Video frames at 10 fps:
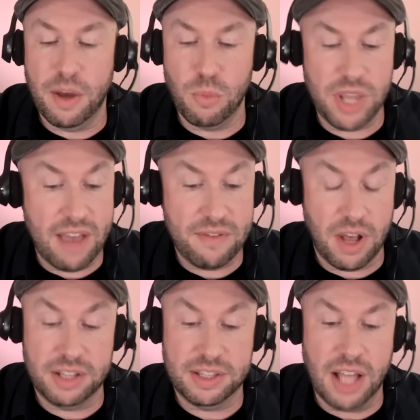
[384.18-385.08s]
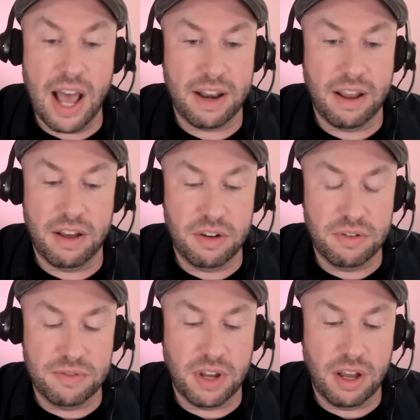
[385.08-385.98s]
we have a lot
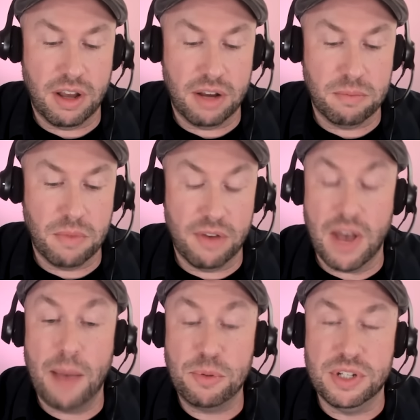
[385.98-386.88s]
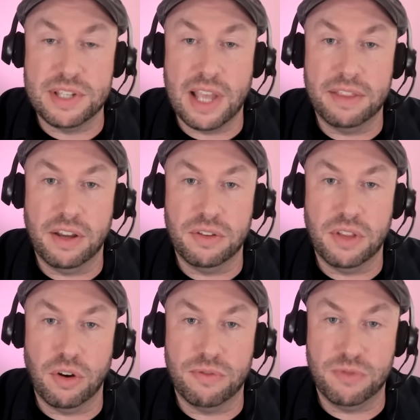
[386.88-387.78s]
of options out there that
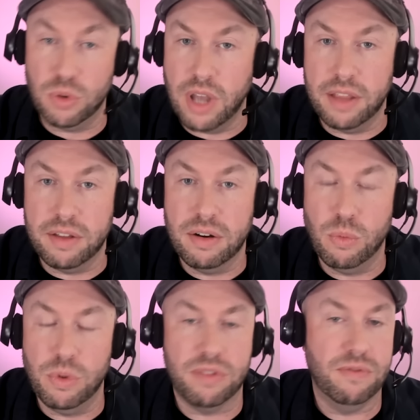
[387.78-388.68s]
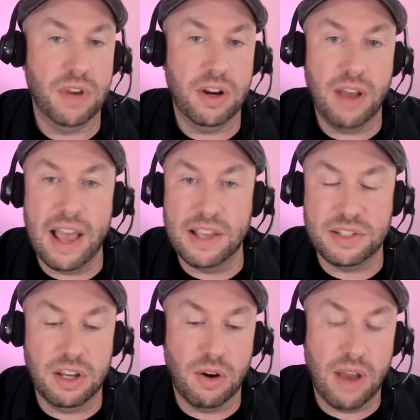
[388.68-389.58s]
are full color with very high
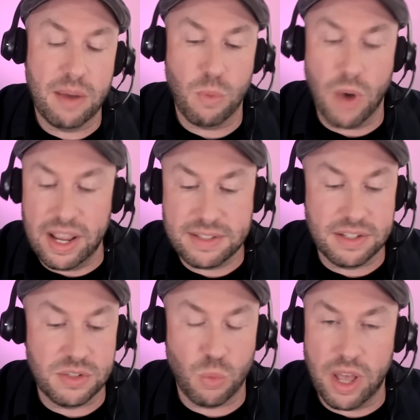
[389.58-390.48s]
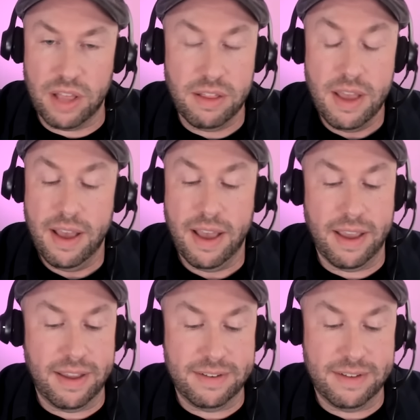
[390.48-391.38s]
CRI whites as well.
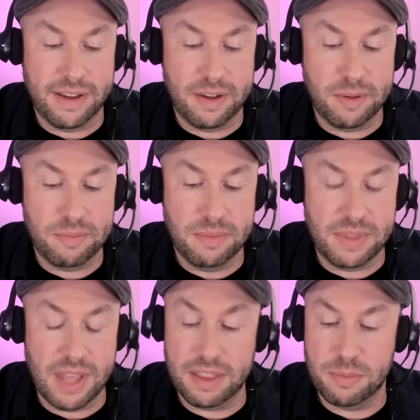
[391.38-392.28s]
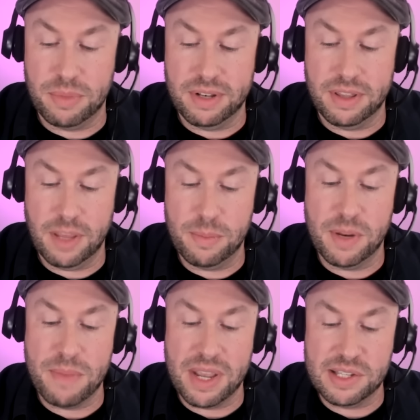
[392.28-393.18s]
And they've been
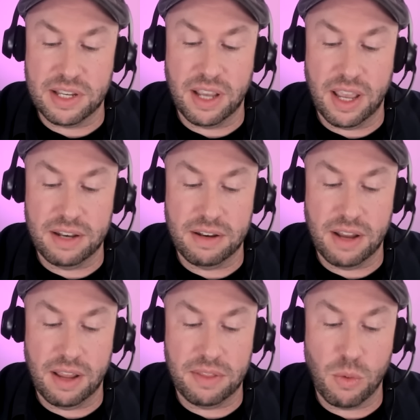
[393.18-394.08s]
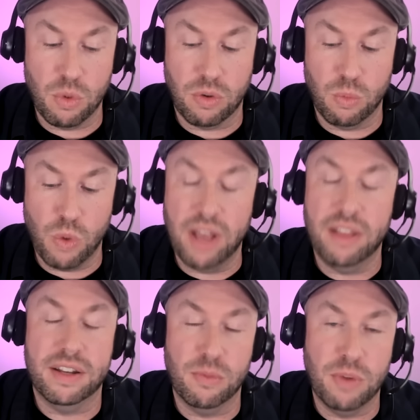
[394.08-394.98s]
amazing, and they work well
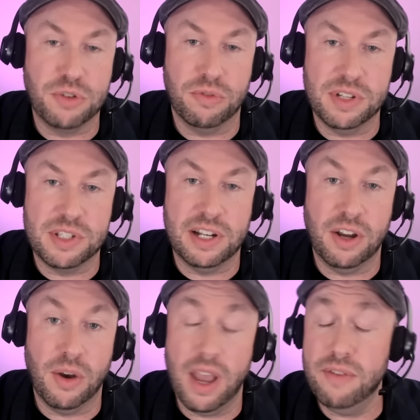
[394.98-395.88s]
in a retrofit scenario and